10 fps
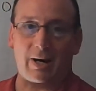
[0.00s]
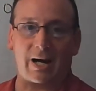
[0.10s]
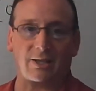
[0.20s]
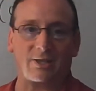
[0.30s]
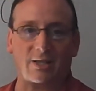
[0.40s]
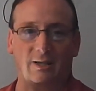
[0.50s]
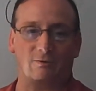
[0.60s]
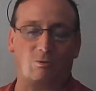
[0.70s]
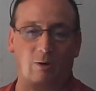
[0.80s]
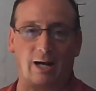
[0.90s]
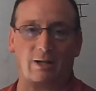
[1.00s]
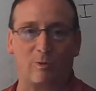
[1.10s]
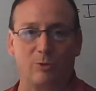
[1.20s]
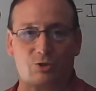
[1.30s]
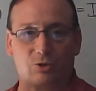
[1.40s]
by itself, y
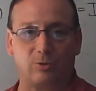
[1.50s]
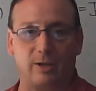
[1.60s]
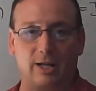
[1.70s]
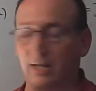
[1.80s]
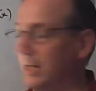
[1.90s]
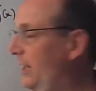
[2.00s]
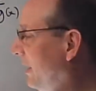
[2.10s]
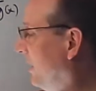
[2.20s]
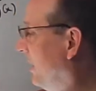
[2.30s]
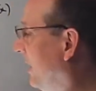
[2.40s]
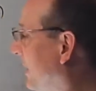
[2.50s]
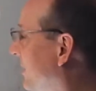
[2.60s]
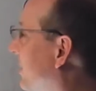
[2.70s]
equals 3, is a